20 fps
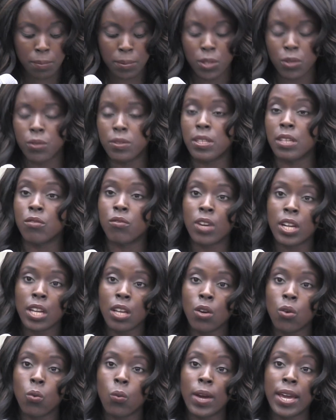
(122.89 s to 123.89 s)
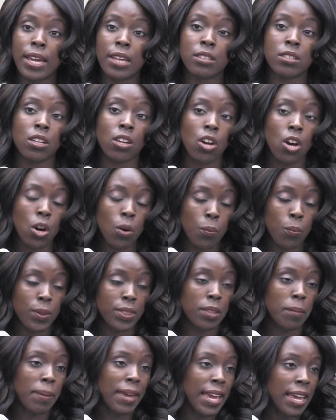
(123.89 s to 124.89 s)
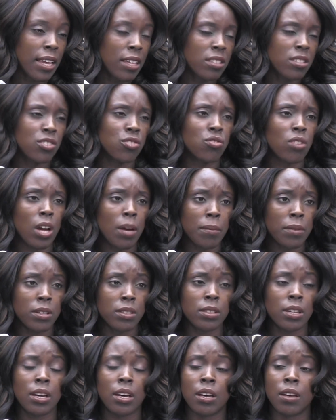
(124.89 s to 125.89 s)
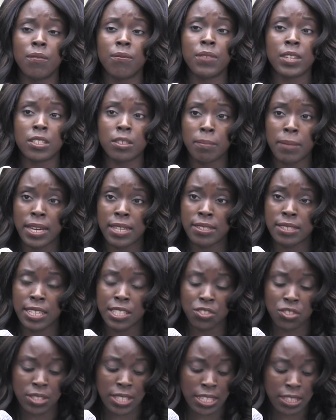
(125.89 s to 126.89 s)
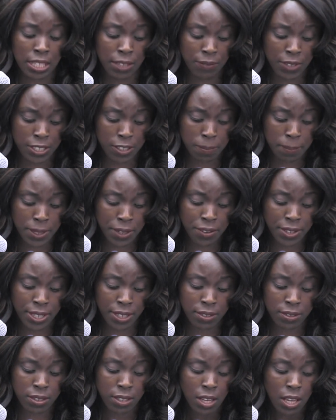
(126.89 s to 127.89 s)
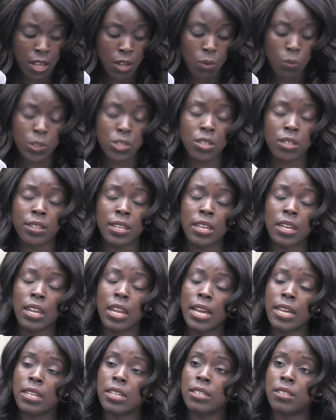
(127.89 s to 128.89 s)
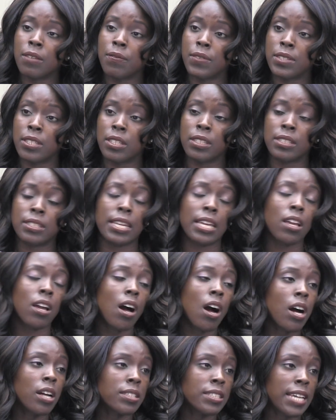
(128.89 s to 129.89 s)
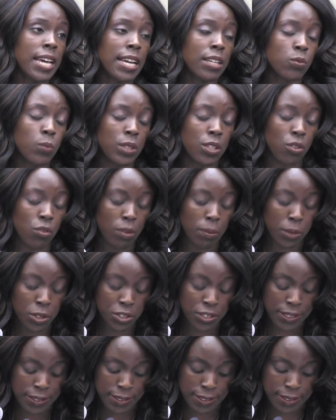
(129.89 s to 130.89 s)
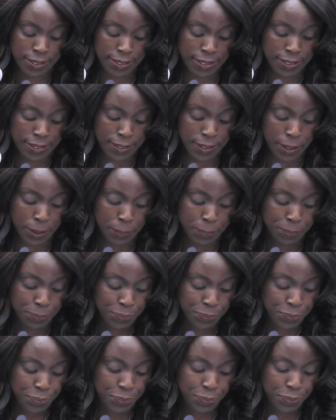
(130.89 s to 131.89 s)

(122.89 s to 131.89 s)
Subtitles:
abuse and running away to cope with the pains and trauma of victimization that they've experienced, which are then likely to facilitate contact with the criminal justice system.